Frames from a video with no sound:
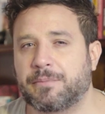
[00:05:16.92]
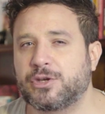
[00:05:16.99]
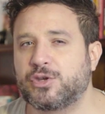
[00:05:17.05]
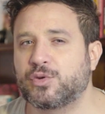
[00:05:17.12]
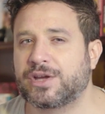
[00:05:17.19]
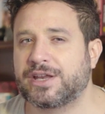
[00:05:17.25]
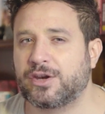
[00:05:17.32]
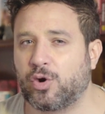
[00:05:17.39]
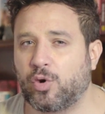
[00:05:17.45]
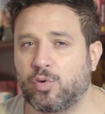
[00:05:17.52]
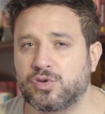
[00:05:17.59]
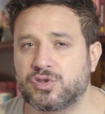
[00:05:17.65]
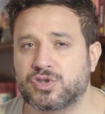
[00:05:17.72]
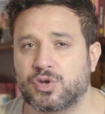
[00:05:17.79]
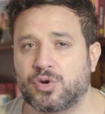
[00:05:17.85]
But you can
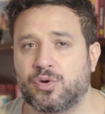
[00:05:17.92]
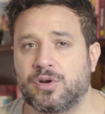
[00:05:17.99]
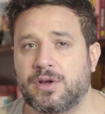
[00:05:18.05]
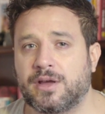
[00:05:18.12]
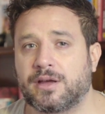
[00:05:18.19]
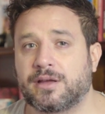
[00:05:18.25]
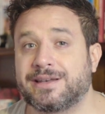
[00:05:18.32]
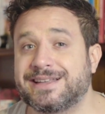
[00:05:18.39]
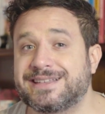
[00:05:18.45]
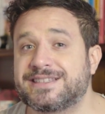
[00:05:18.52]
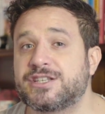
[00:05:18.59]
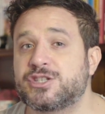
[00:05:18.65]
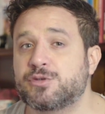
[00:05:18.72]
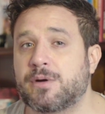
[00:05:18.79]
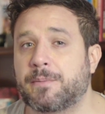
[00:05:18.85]
also
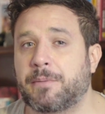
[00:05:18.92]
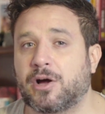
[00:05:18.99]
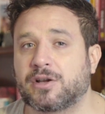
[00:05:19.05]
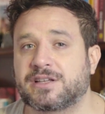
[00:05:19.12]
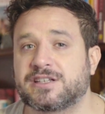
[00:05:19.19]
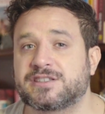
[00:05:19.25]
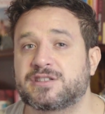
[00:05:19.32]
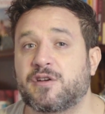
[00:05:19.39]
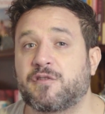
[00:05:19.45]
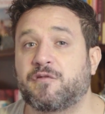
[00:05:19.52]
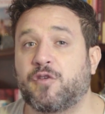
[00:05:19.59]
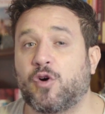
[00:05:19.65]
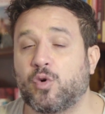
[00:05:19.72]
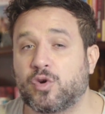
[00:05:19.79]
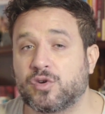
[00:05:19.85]
listen to a podcast
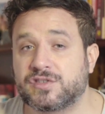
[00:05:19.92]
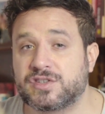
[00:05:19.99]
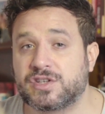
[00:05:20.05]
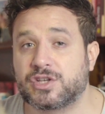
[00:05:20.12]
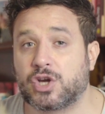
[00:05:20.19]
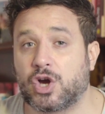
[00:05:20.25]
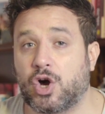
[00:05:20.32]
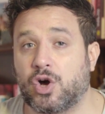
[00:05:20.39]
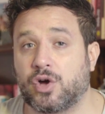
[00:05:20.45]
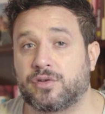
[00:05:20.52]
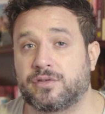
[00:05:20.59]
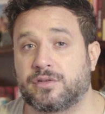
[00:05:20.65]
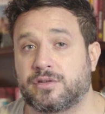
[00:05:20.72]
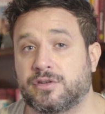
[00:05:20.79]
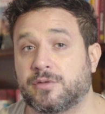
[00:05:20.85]
focusing
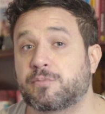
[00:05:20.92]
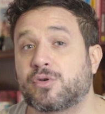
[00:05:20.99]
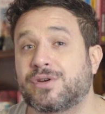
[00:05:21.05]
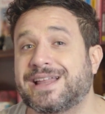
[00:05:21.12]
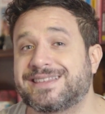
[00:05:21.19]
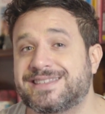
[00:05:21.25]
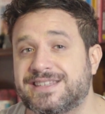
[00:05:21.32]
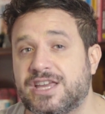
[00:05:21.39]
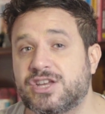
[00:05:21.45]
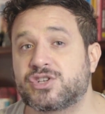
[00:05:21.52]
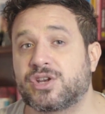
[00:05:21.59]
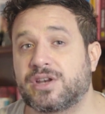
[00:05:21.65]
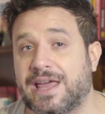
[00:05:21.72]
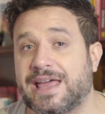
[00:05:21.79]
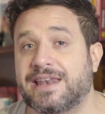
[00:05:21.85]
on the
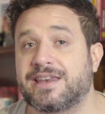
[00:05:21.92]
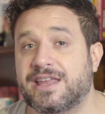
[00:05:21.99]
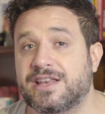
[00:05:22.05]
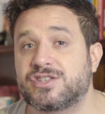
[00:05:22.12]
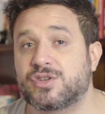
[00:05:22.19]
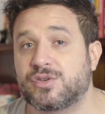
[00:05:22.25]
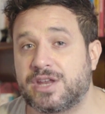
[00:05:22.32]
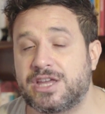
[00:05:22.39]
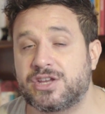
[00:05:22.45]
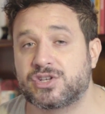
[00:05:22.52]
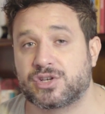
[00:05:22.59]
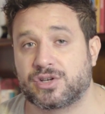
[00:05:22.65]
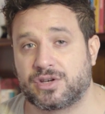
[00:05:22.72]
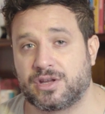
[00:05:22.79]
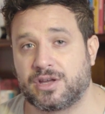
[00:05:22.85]
pronunciation and
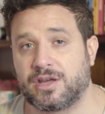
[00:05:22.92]
intonation